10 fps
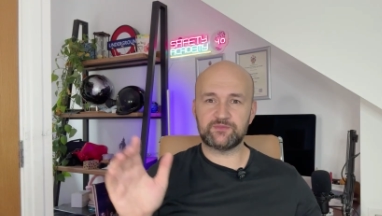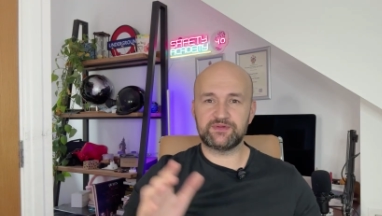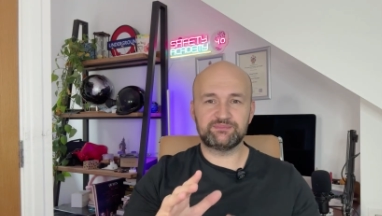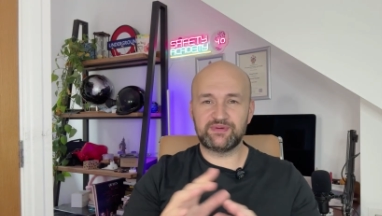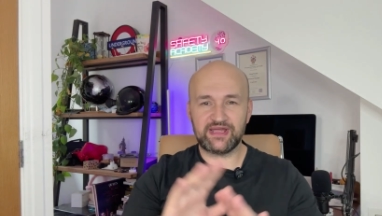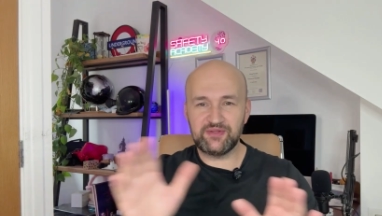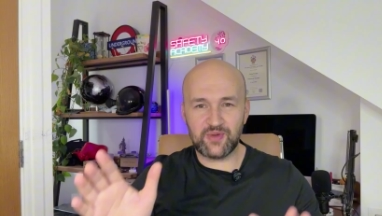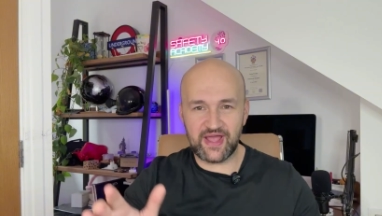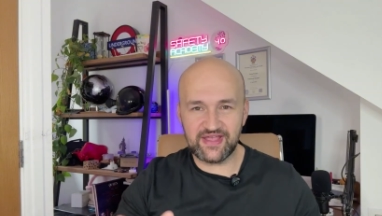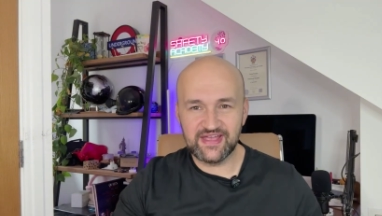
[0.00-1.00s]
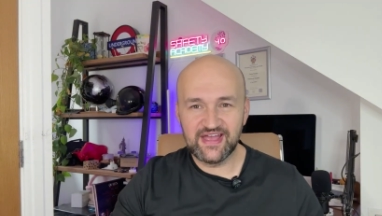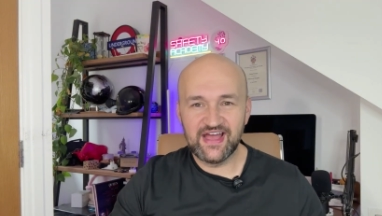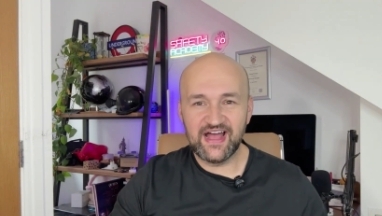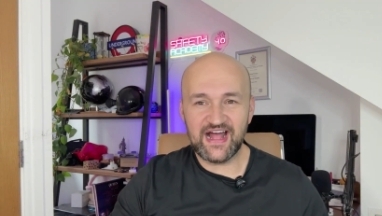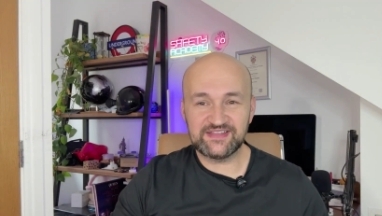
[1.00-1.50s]
But, but anyway,
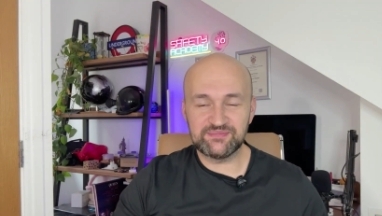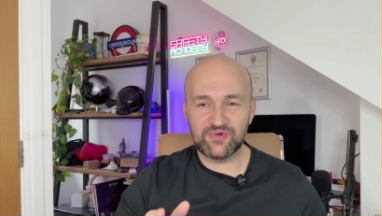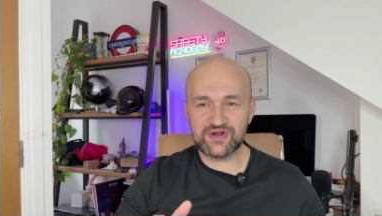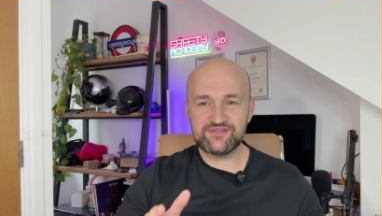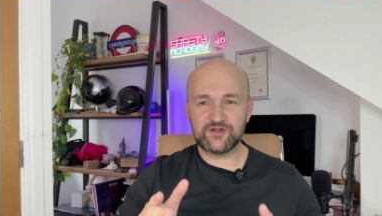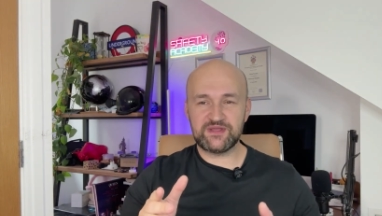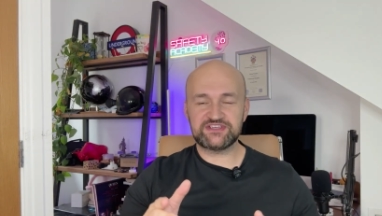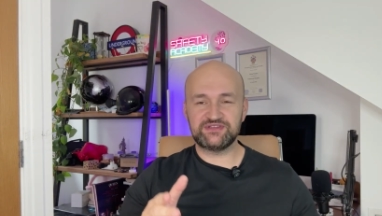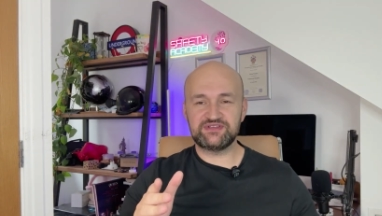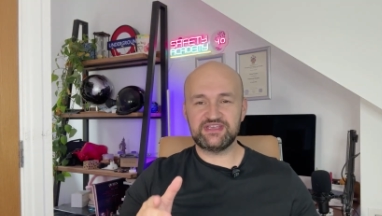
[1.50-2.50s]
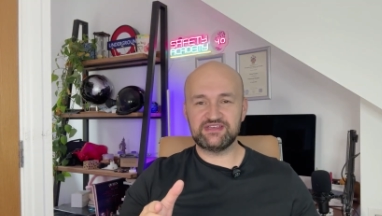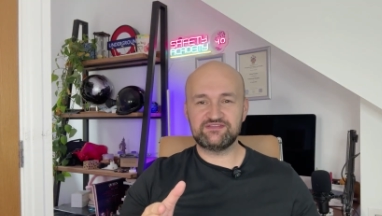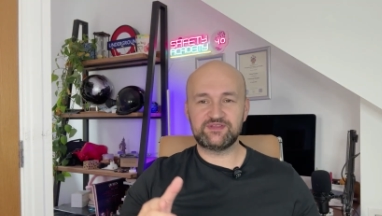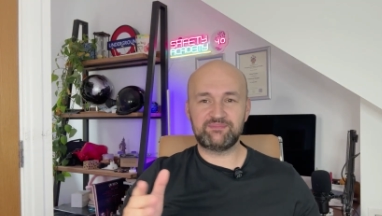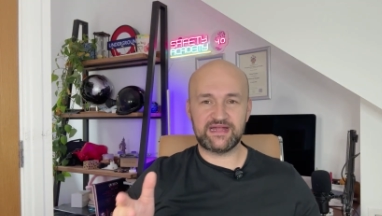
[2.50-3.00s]
uh, the more information you
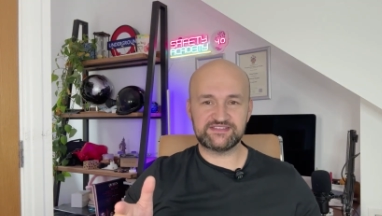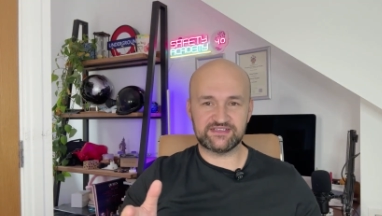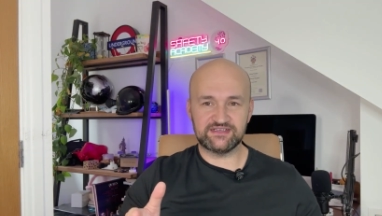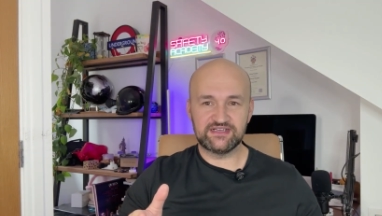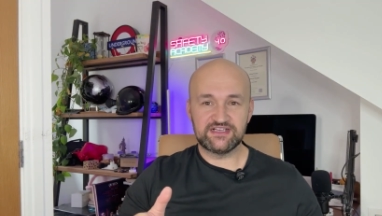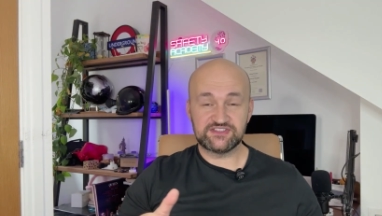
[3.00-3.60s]
give, the better.